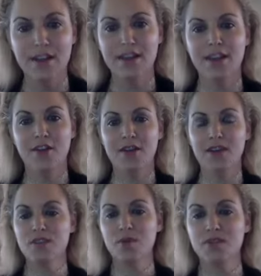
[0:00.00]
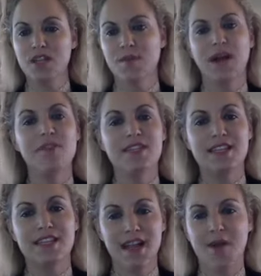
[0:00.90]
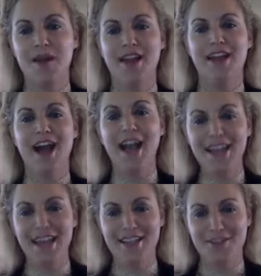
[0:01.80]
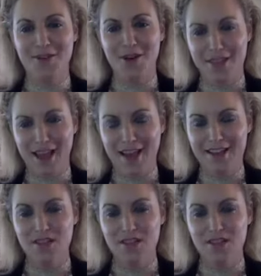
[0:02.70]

you know, here's the Pulse here, but obviously I, I can't do all that.